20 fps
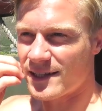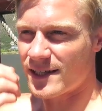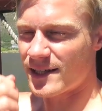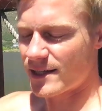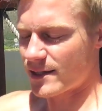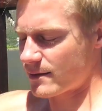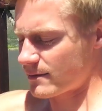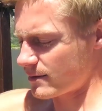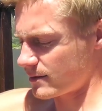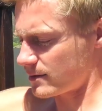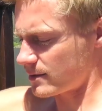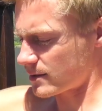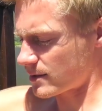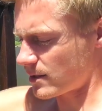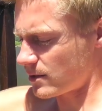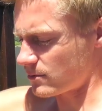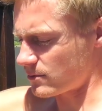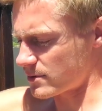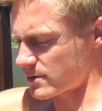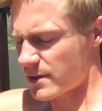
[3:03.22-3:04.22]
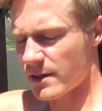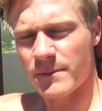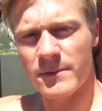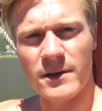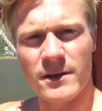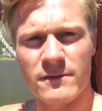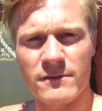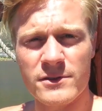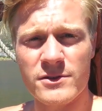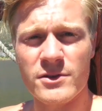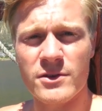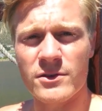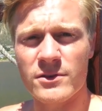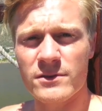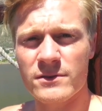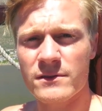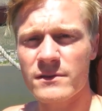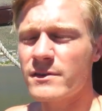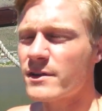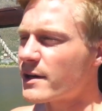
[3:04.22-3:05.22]
And I think Nicole is coming over
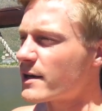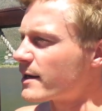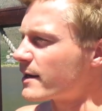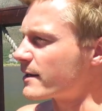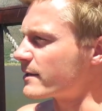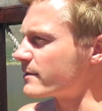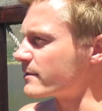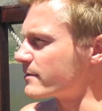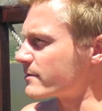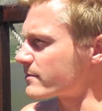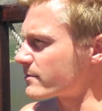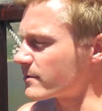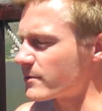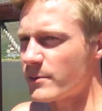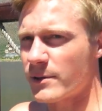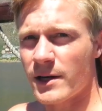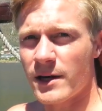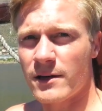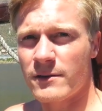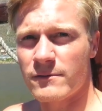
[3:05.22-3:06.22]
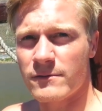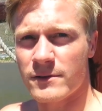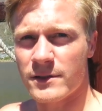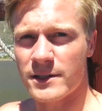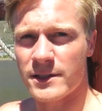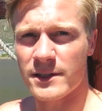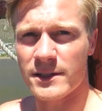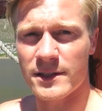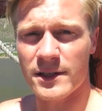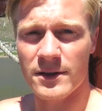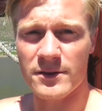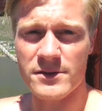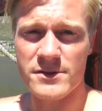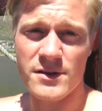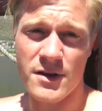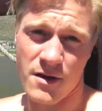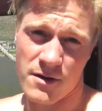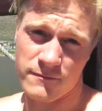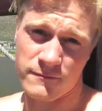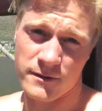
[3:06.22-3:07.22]
soon and we're hopefully gonna go
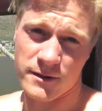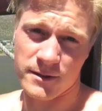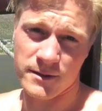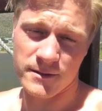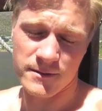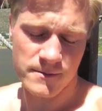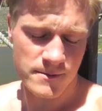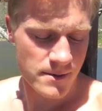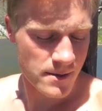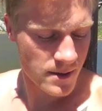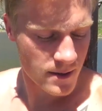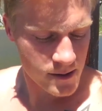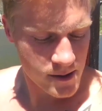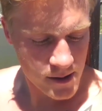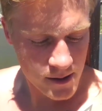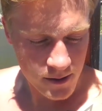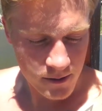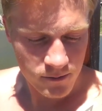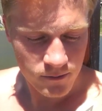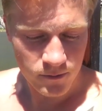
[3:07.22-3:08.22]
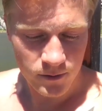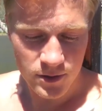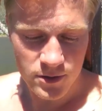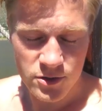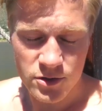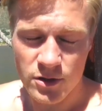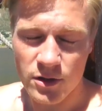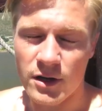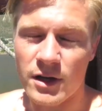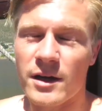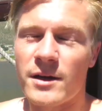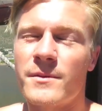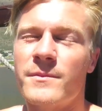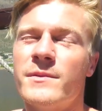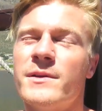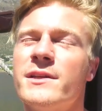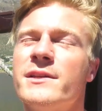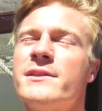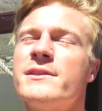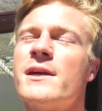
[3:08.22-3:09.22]
surfing, which I
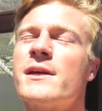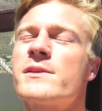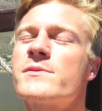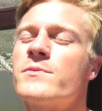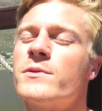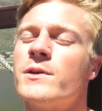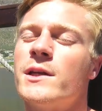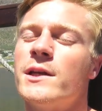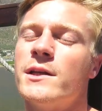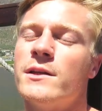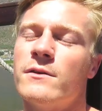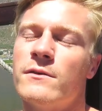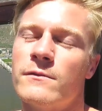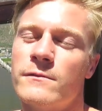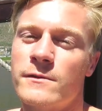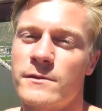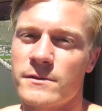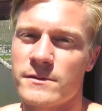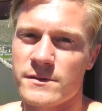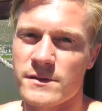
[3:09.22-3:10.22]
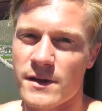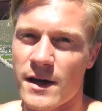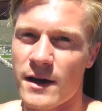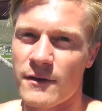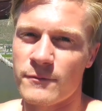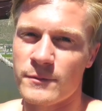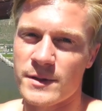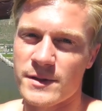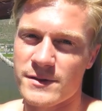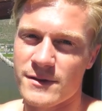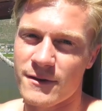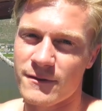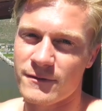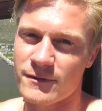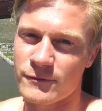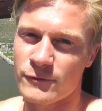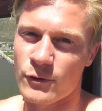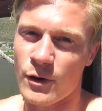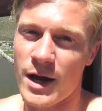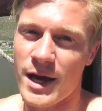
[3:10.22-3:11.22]
am in desperate need of because I haven't been
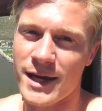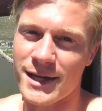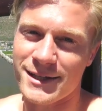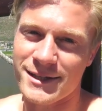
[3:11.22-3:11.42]
surfing for